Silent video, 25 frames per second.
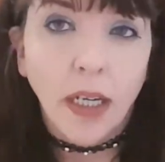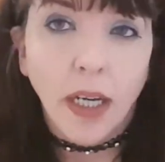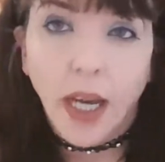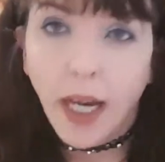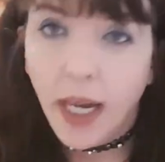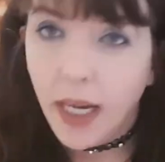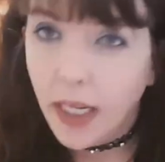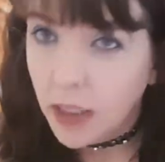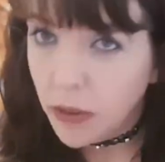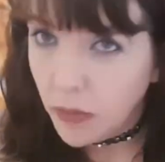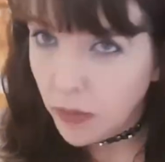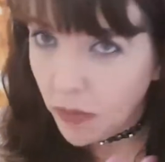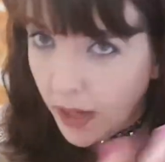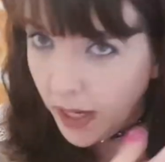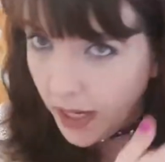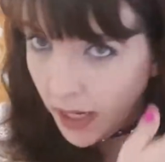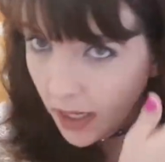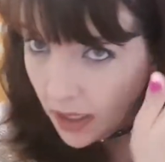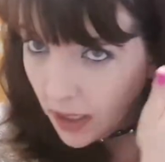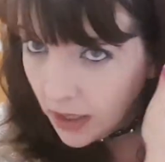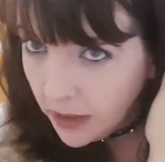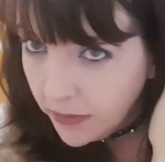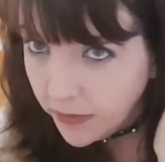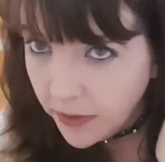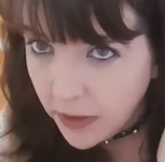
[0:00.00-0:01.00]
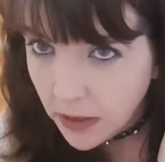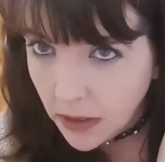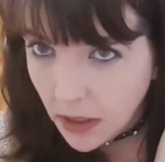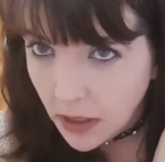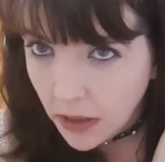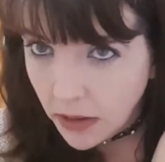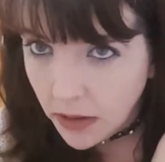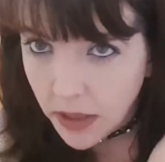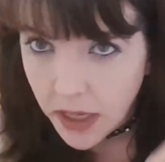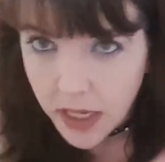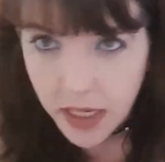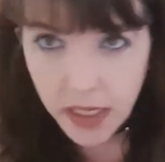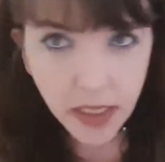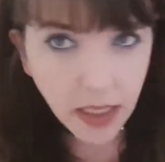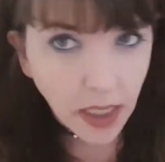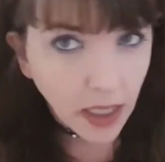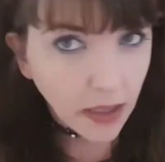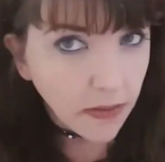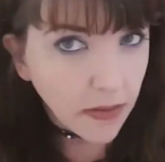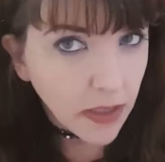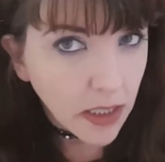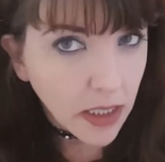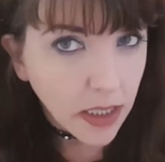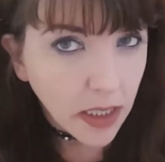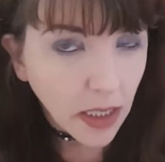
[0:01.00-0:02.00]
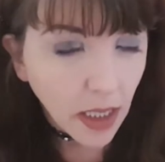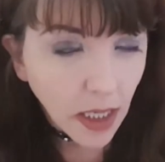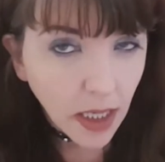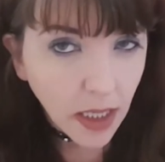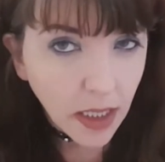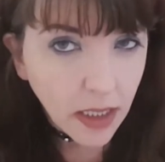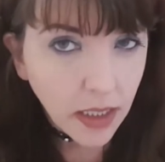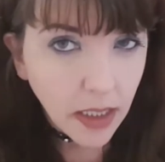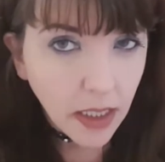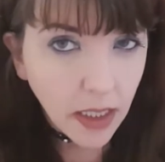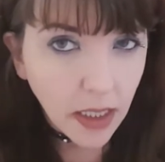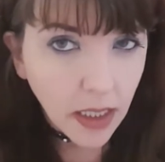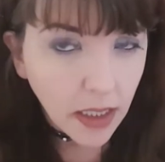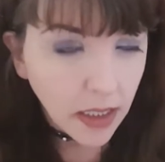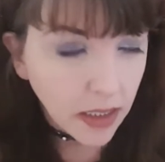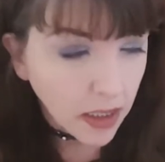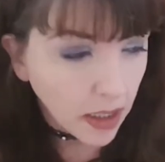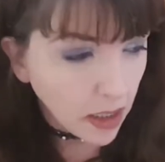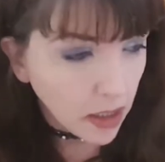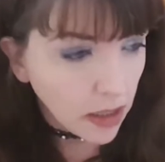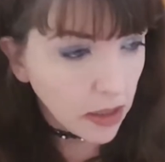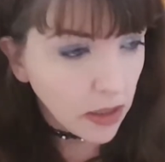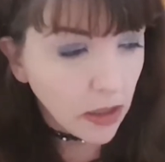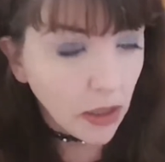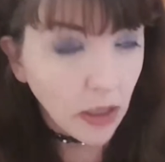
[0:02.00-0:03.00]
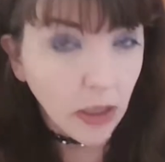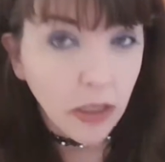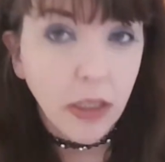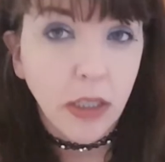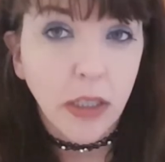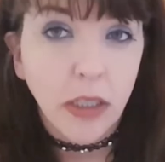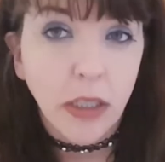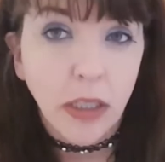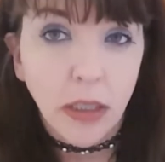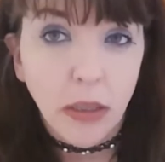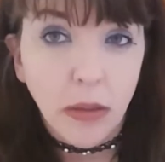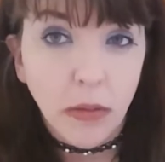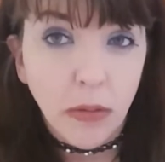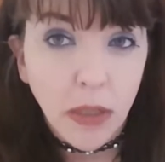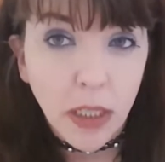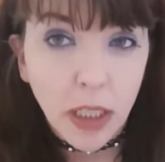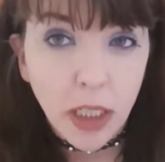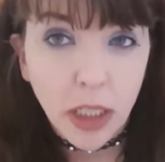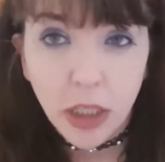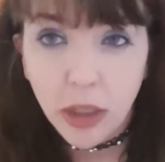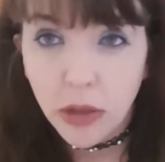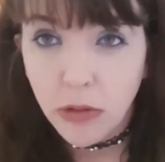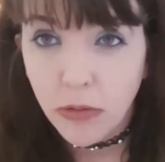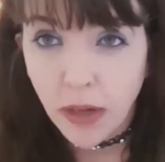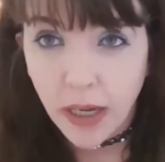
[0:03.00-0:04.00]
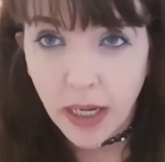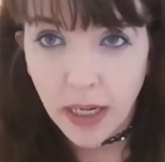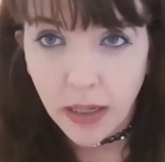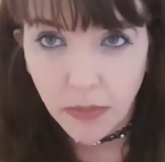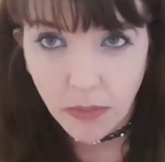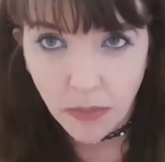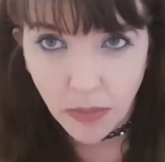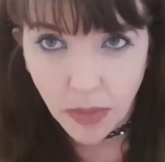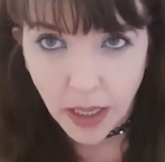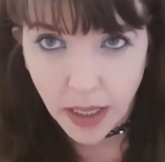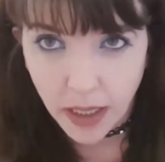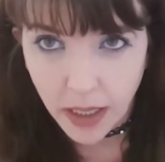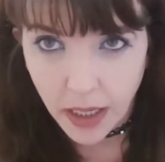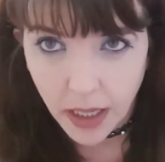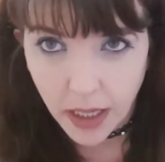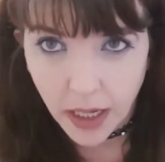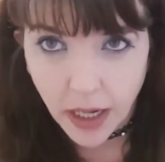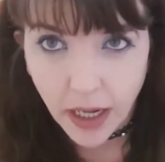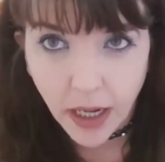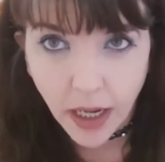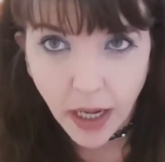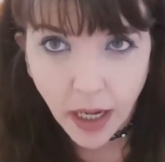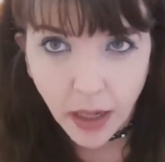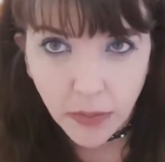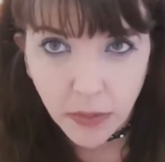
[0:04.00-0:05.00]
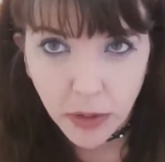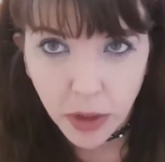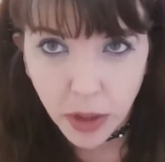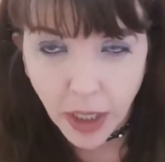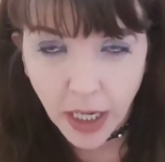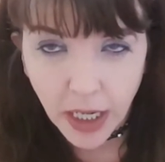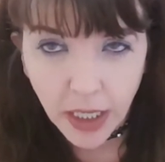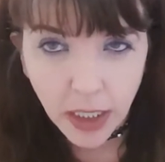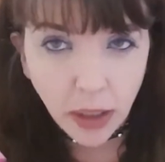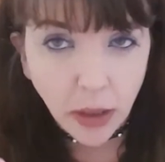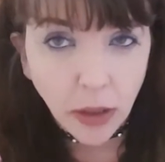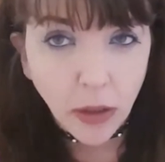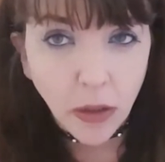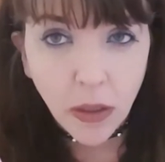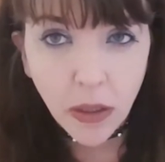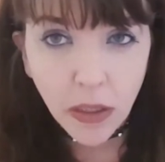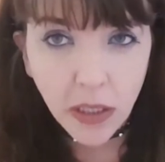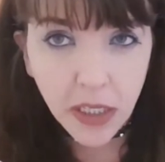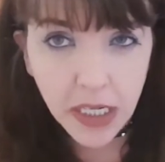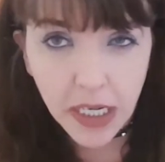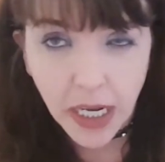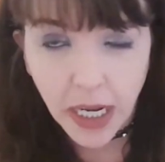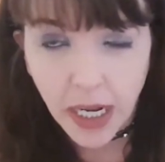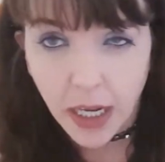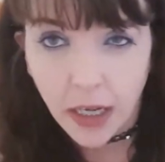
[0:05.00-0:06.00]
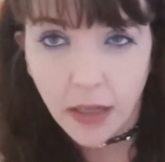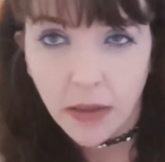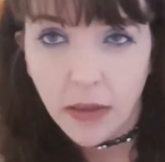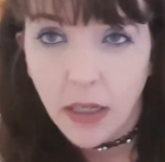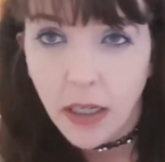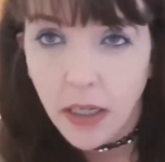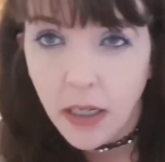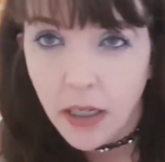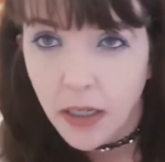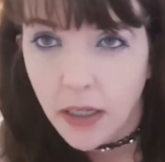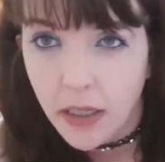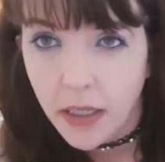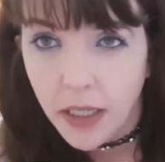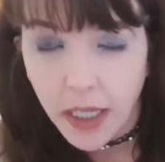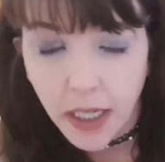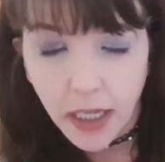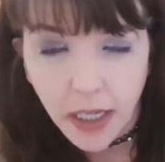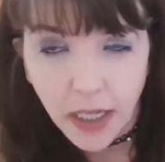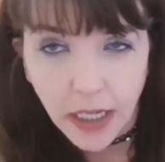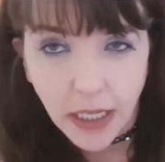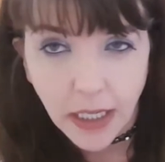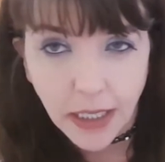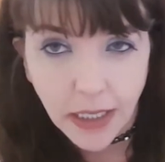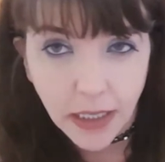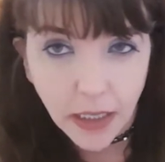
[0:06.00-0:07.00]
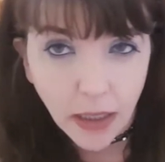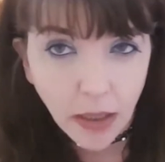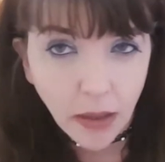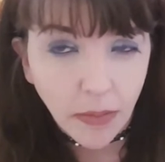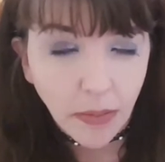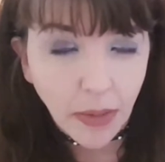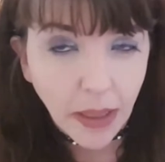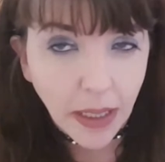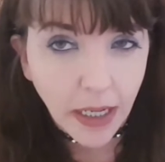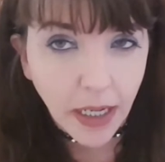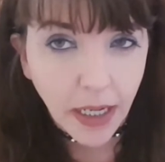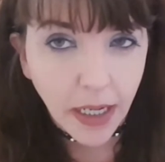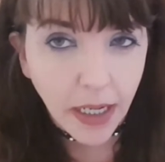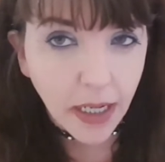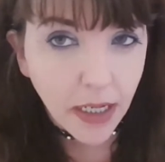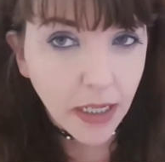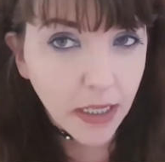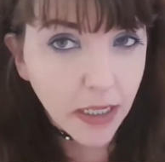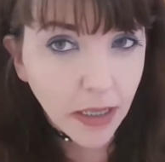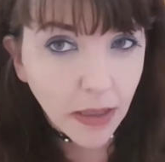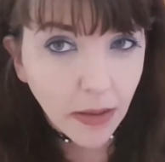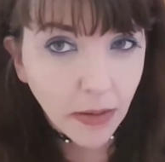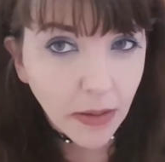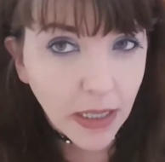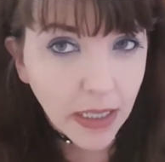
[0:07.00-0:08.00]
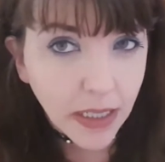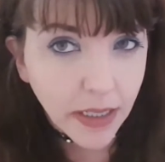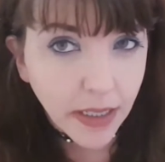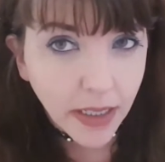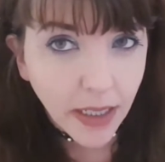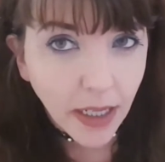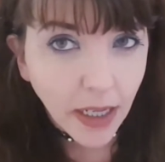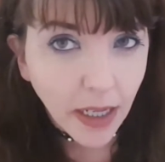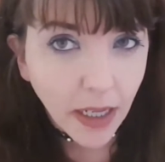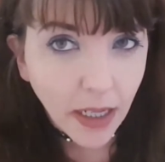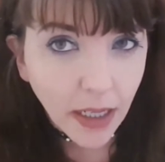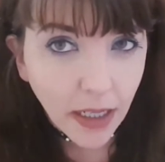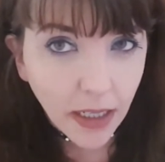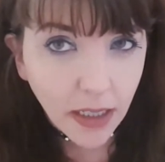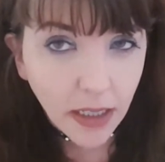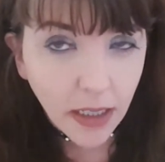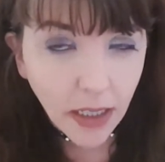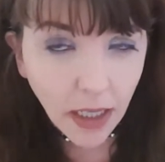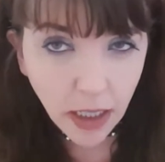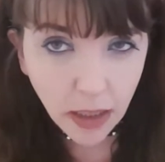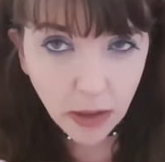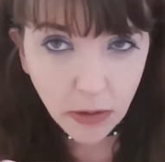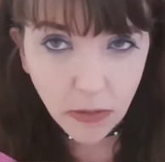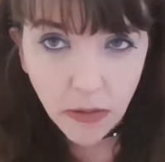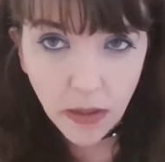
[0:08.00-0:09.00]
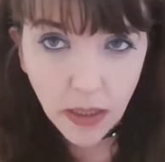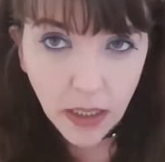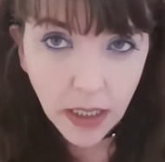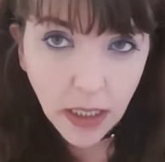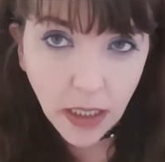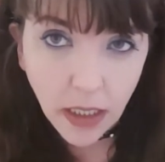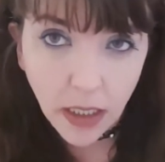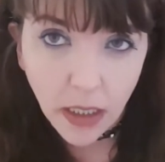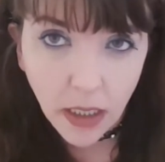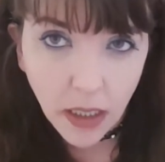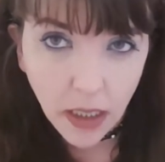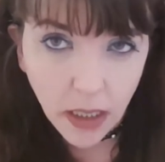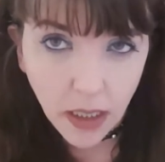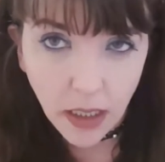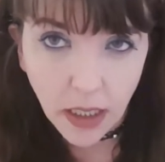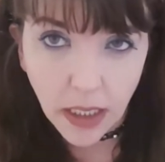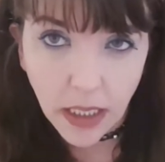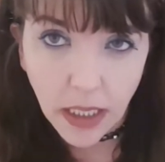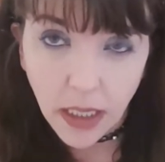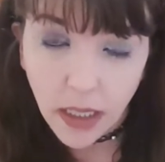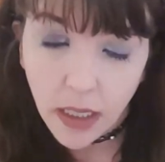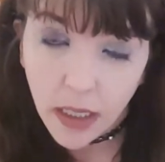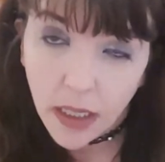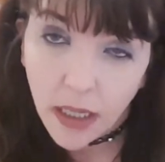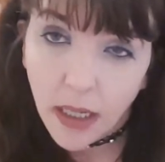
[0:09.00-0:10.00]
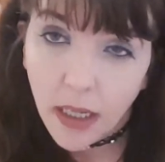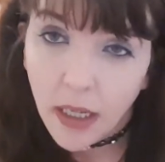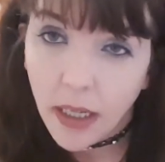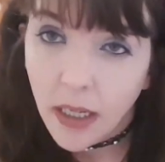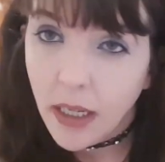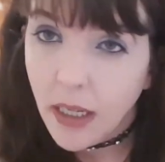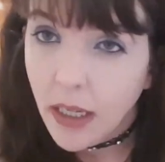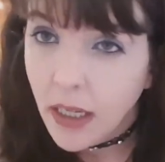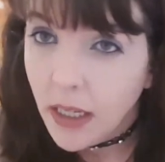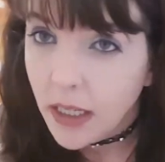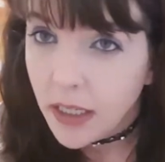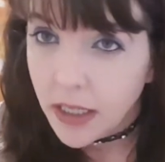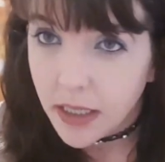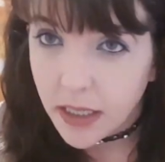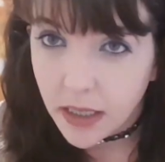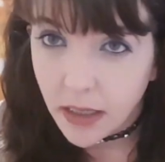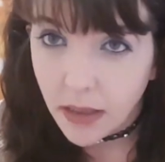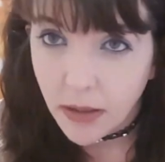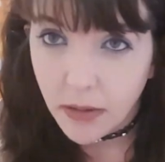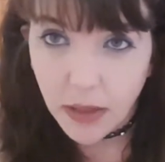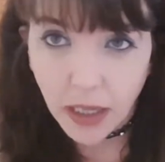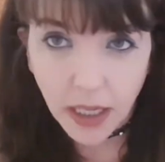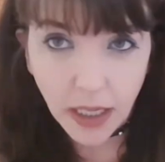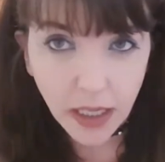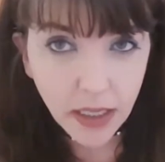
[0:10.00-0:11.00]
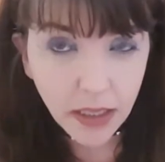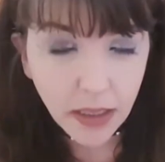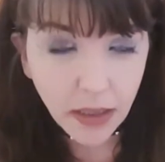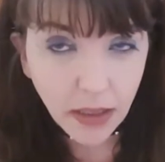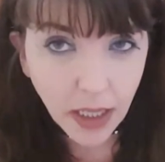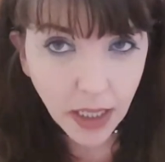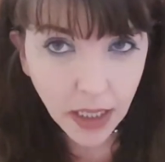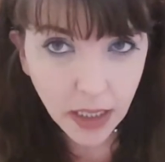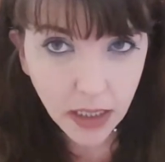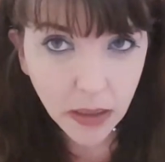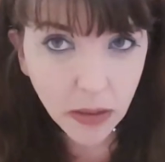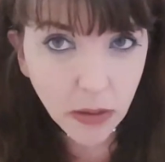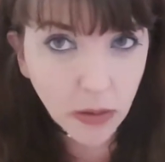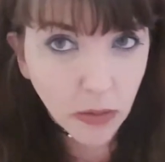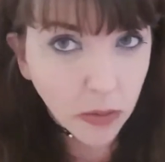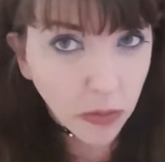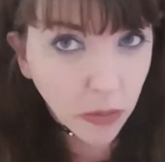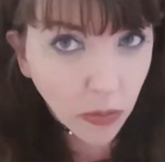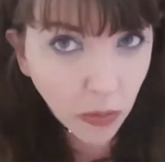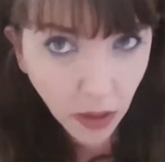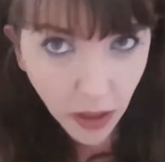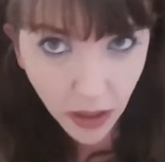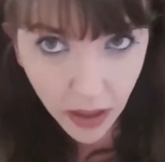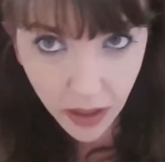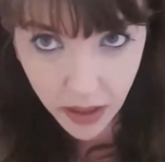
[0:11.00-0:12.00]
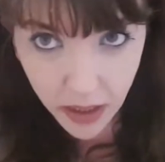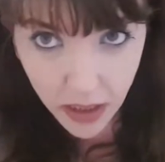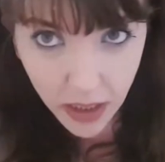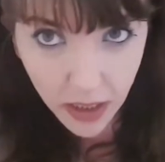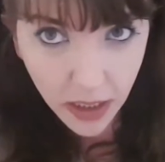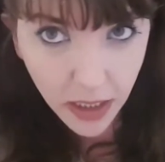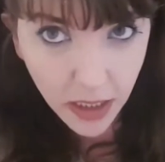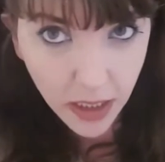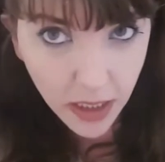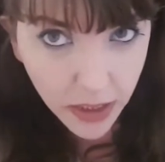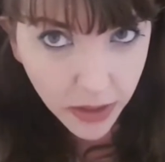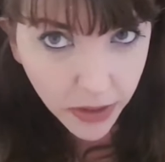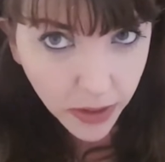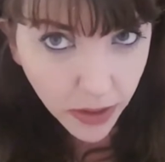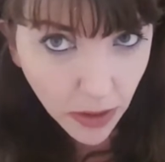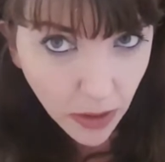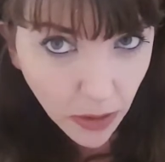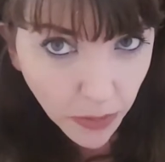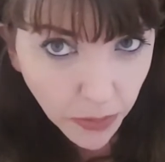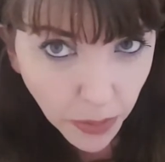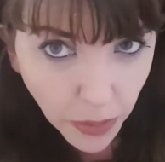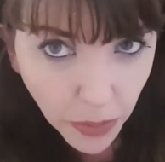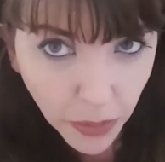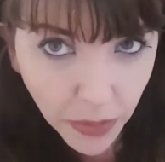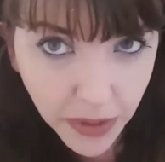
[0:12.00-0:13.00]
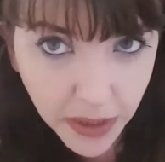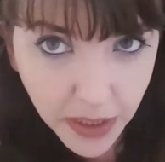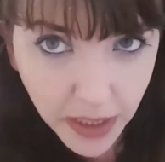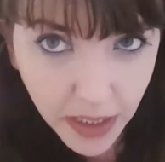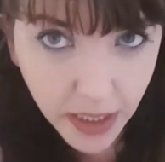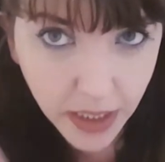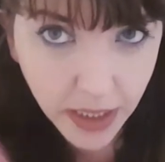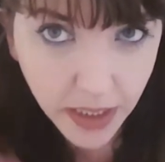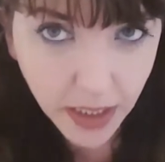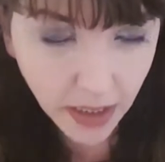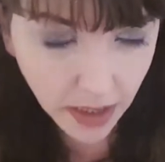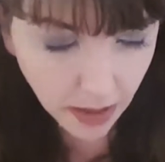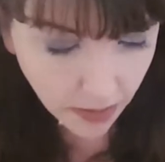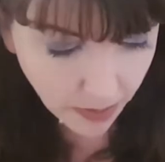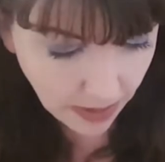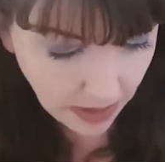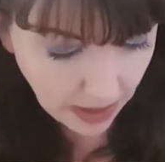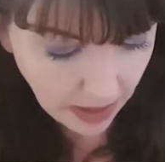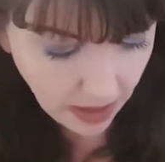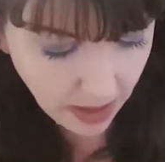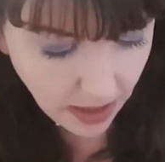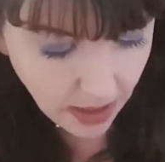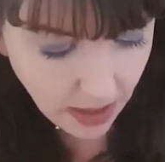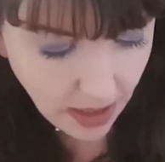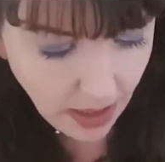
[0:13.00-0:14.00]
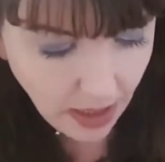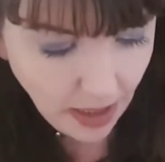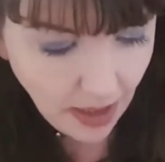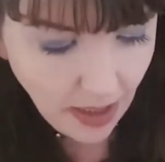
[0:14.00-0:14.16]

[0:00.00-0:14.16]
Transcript: As well, if you noticed, I've decided not to straighten my hair. I'm trying to cut down on heat on my hair so it's naturally curly. So yeah, so that's what is up with it at the minute.